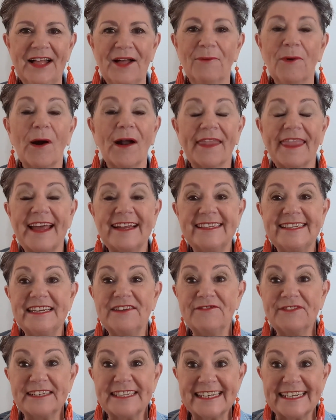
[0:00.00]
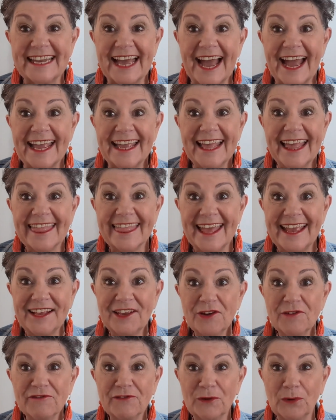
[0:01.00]
All right, that's it for today. Thank
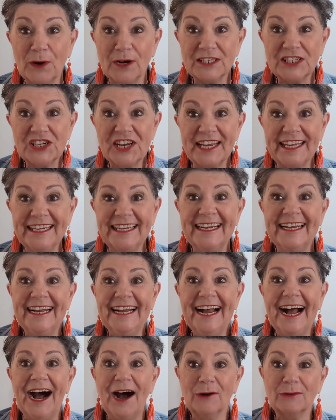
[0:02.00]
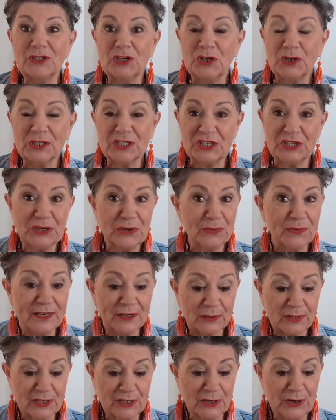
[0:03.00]
you for watching. I'll talk to you
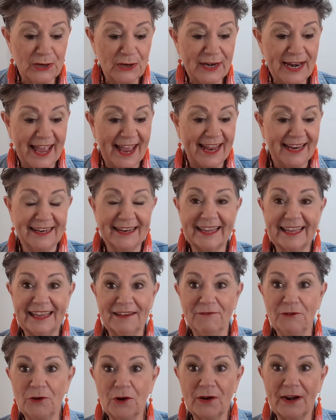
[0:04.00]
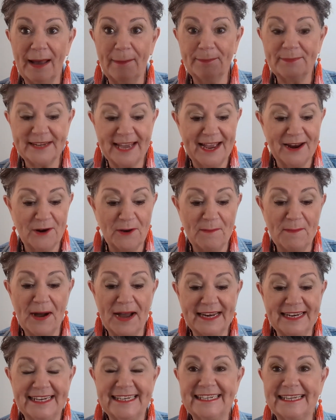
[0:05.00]
real soon and give you an update on
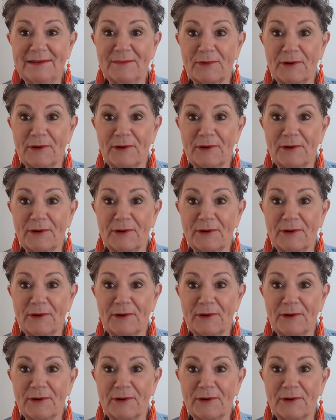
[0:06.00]
my knitting